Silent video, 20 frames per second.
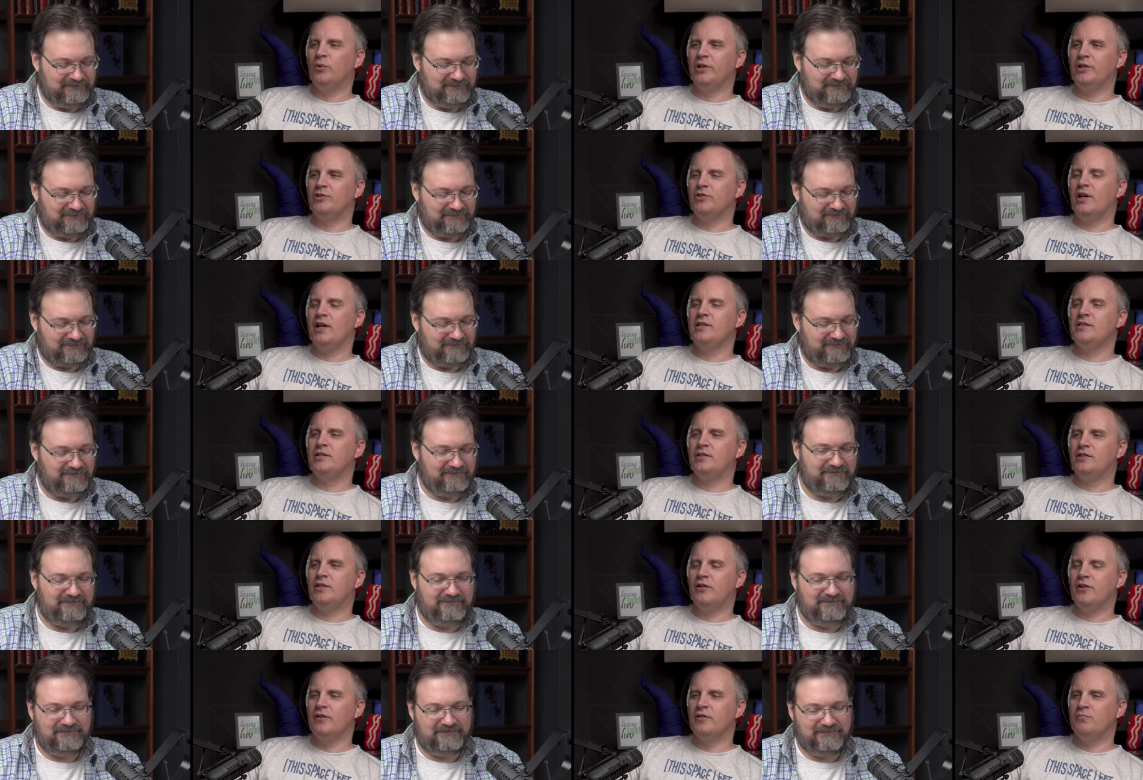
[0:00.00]
Speaker 1: Where he tries to
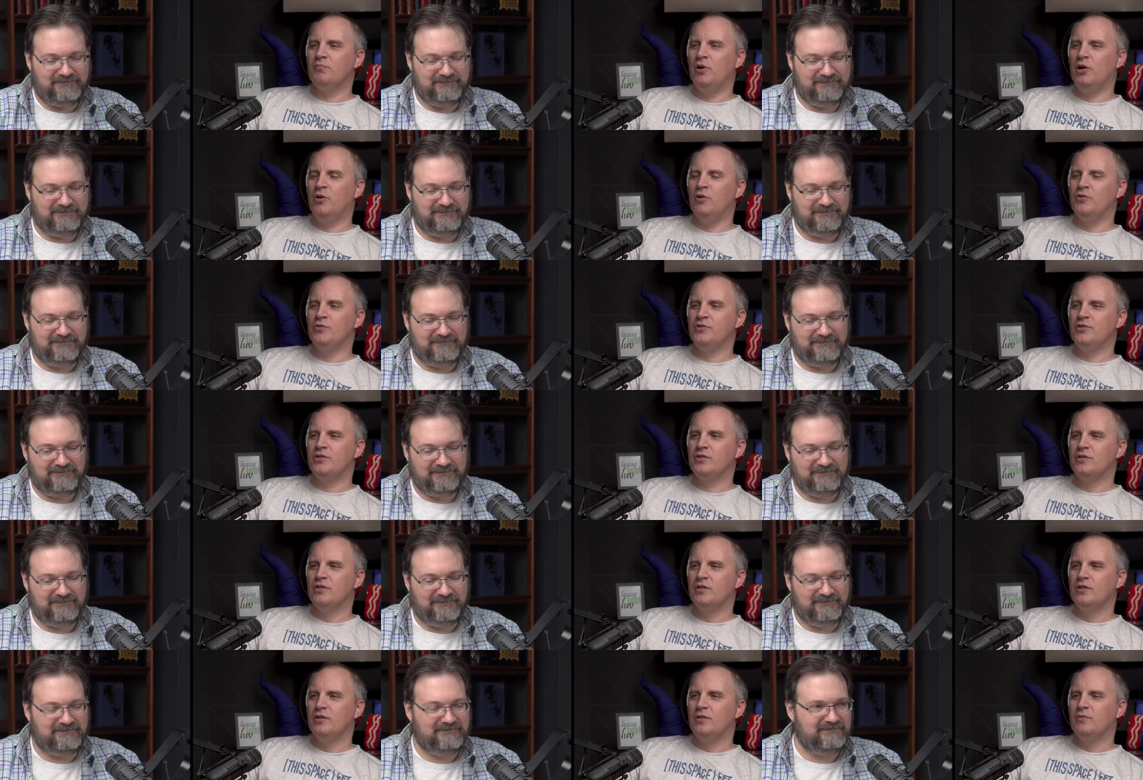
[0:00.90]
turn Moe's
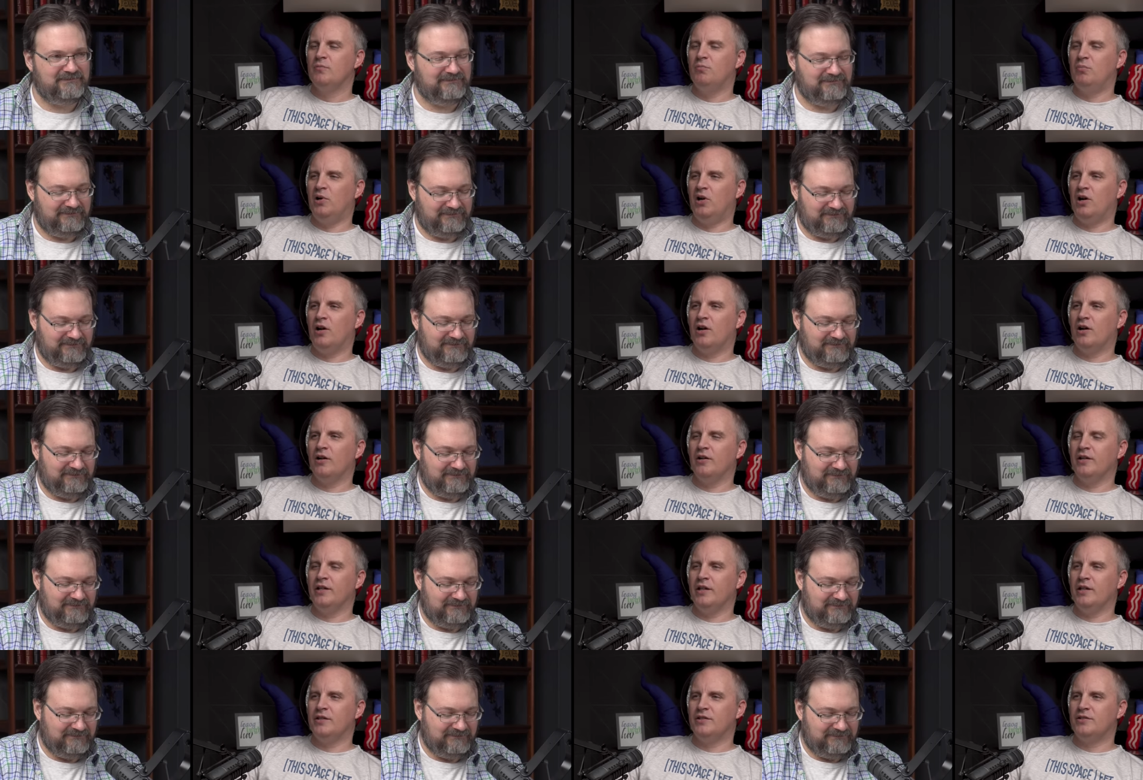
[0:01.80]
bar
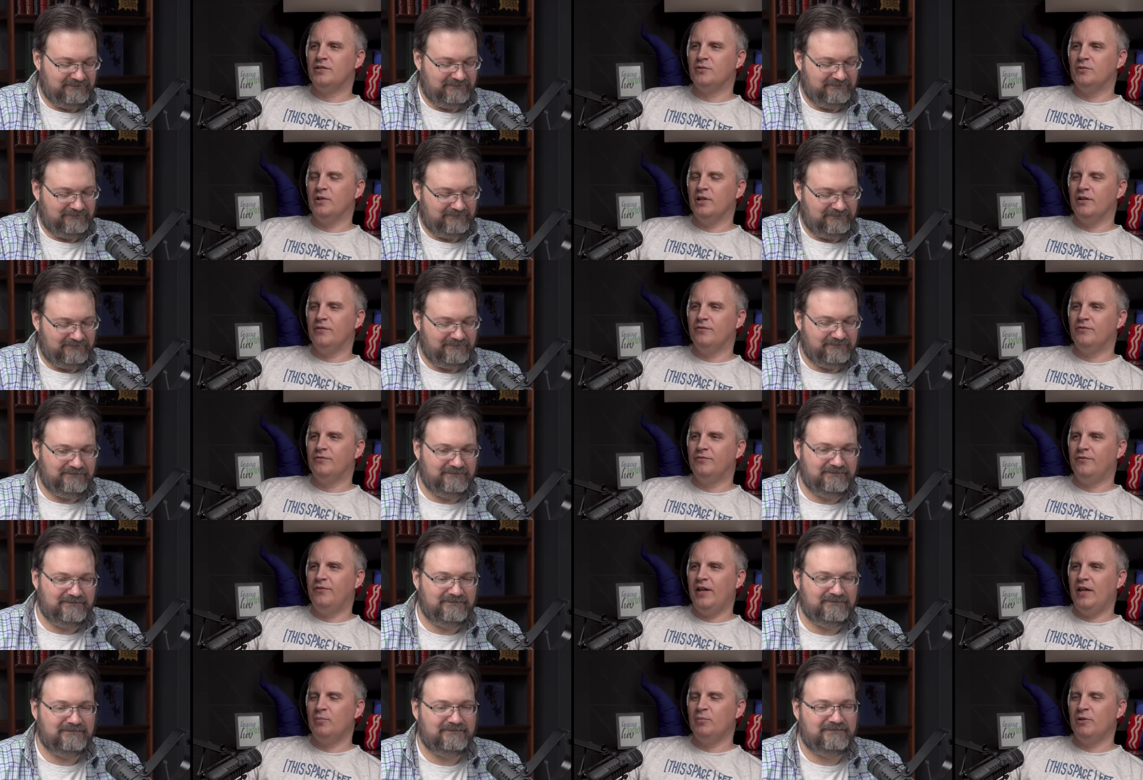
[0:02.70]
into a
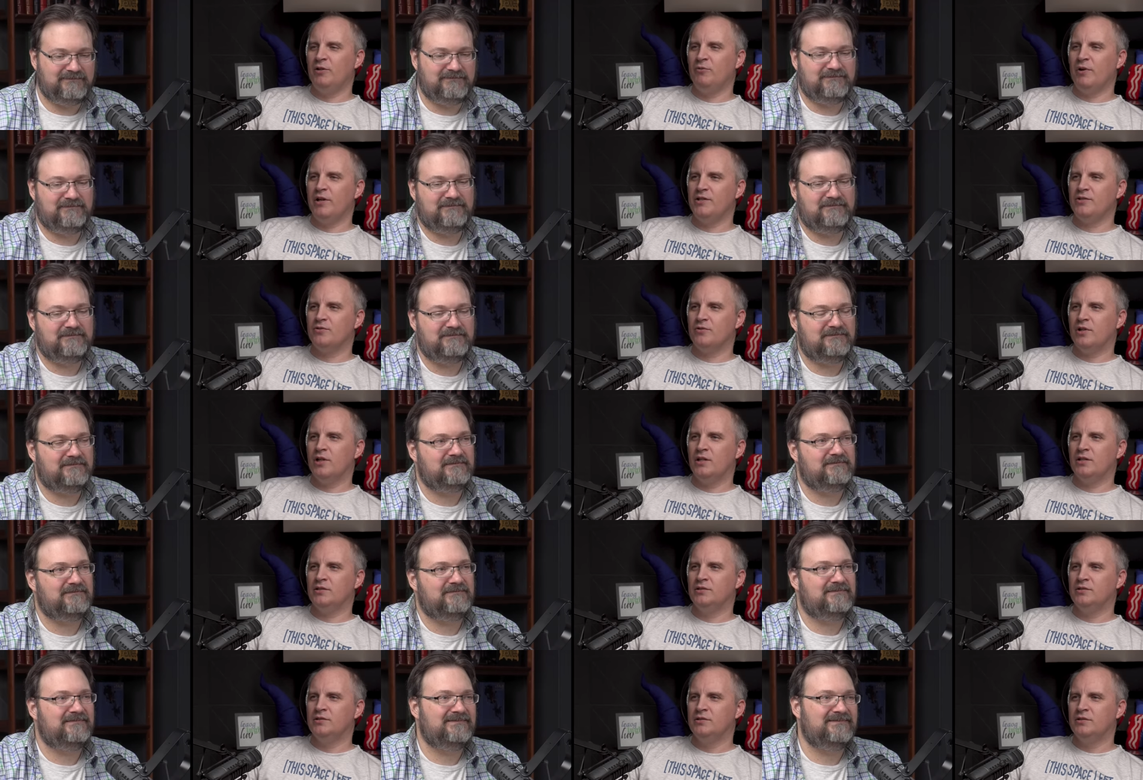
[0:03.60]
family restaurant.